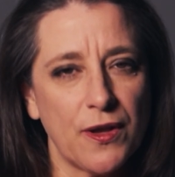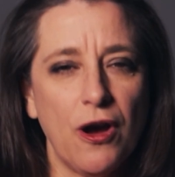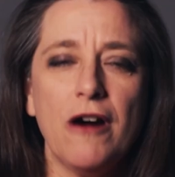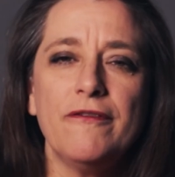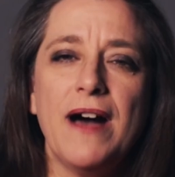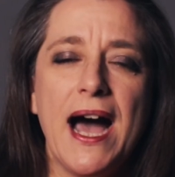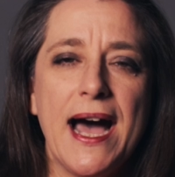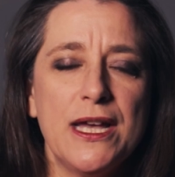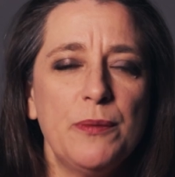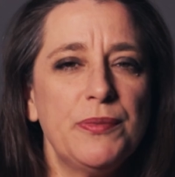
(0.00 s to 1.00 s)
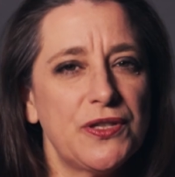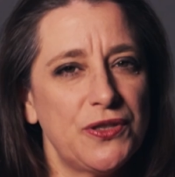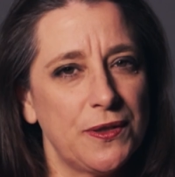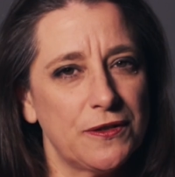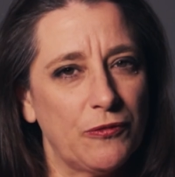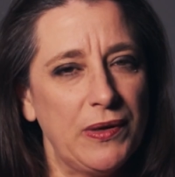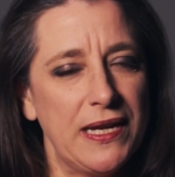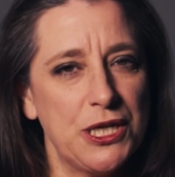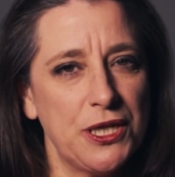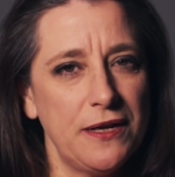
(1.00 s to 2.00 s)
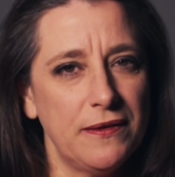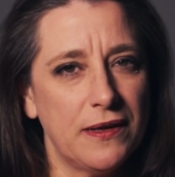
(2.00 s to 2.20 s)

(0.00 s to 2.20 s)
of higher pursuits of pleasure,